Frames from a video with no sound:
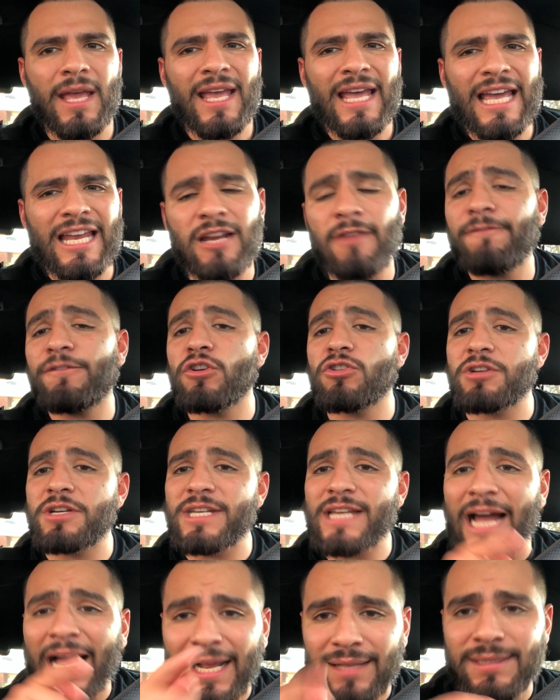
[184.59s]
And if you're
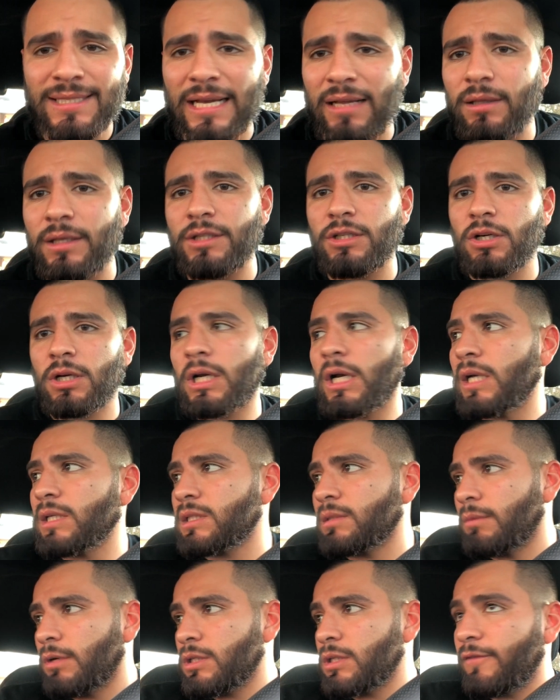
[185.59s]
not telling your
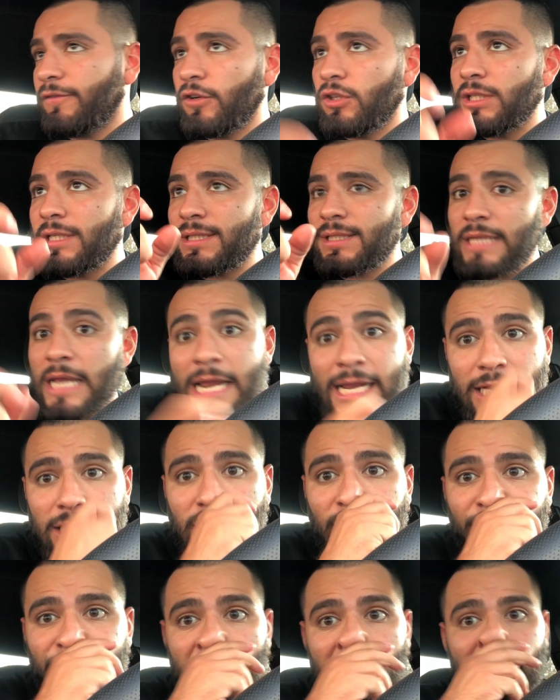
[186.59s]
customers, if you're just taking
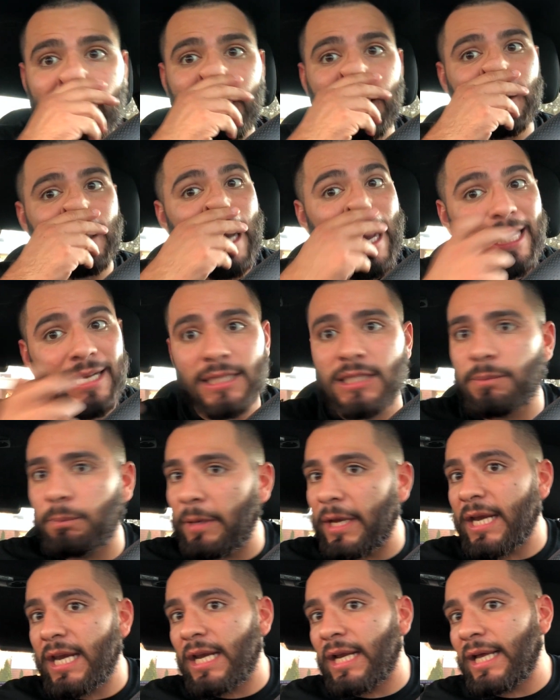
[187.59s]
the phone and you're not
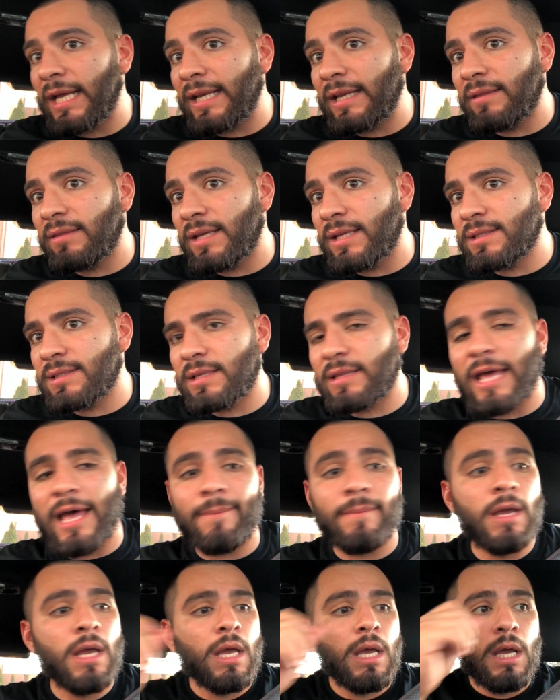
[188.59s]
explaining anything to
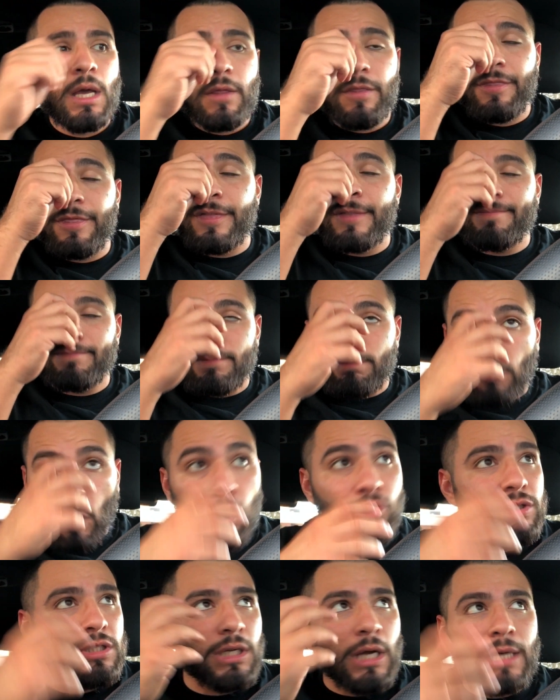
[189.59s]
them,
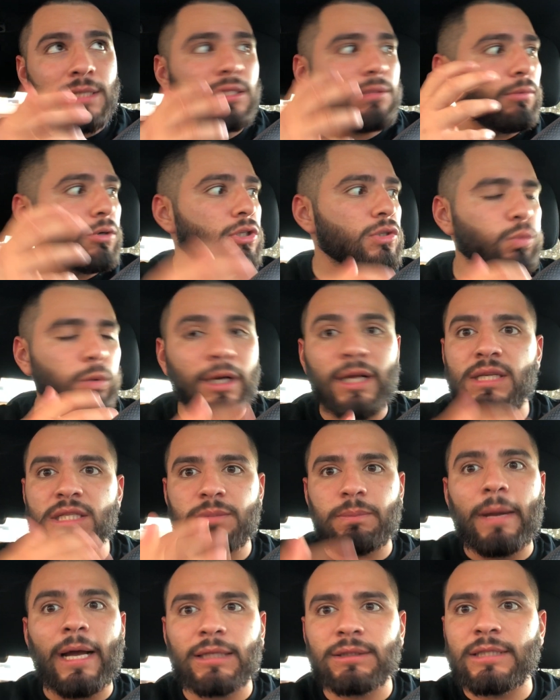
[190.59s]
most customers would
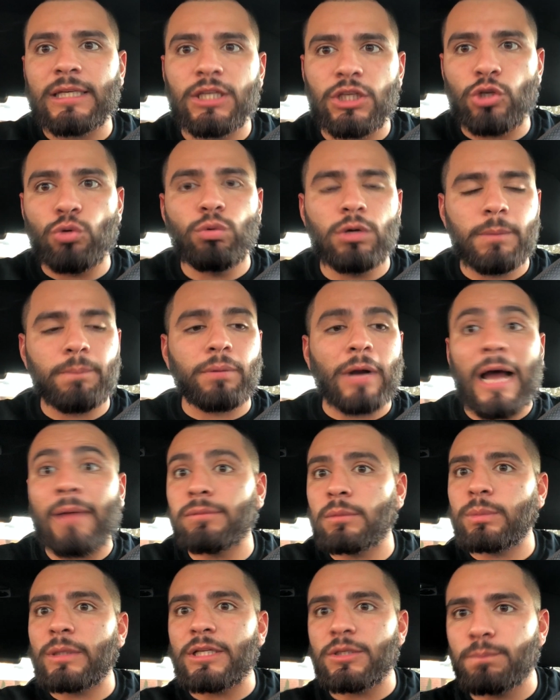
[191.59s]
expect that you would
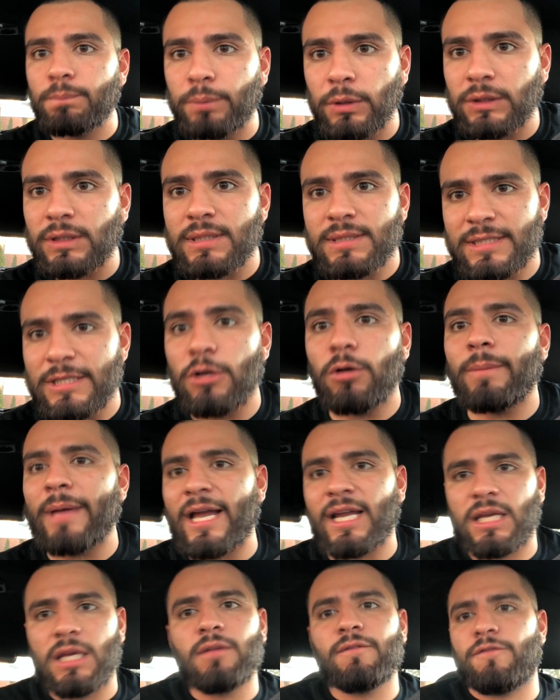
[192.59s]
probably put the seal
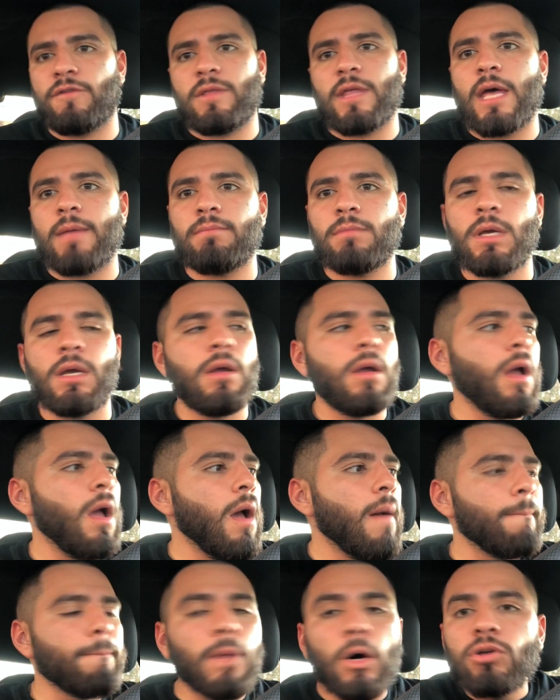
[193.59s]
back in for them.
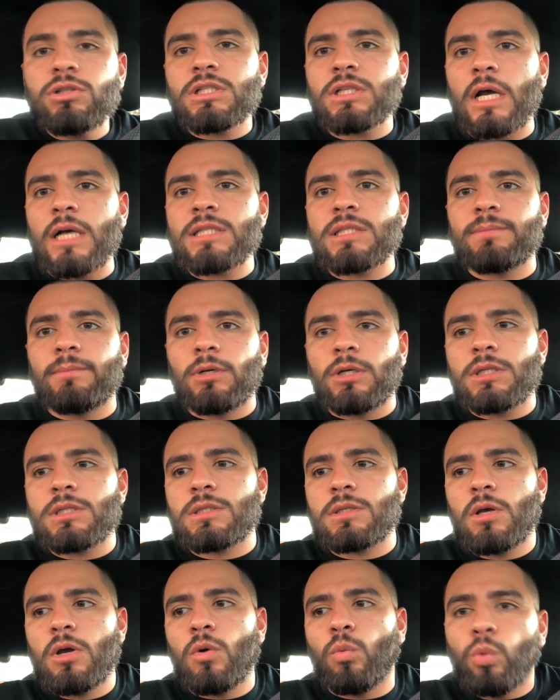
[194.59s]
Most
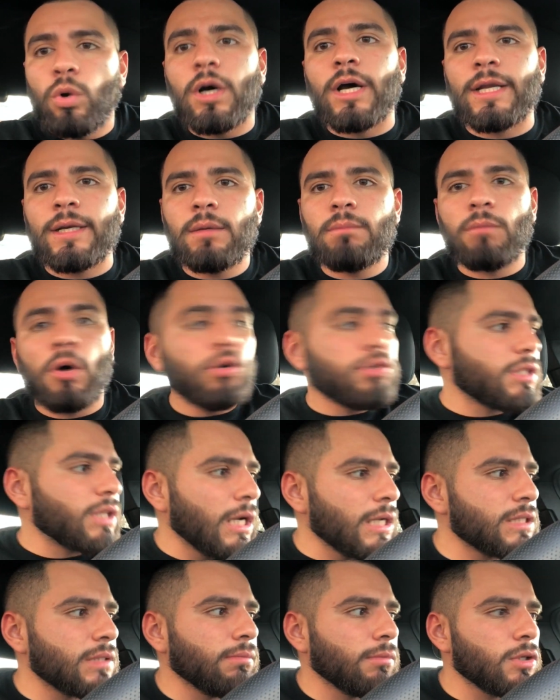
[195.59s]
customers would. Most
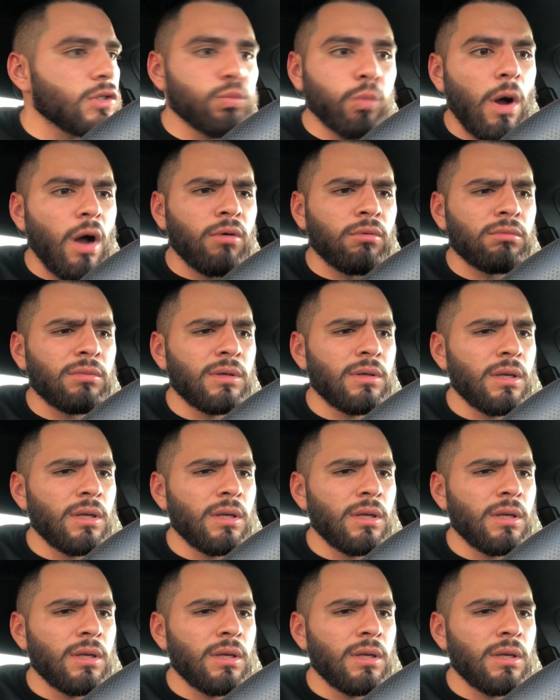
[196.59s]
customers won't.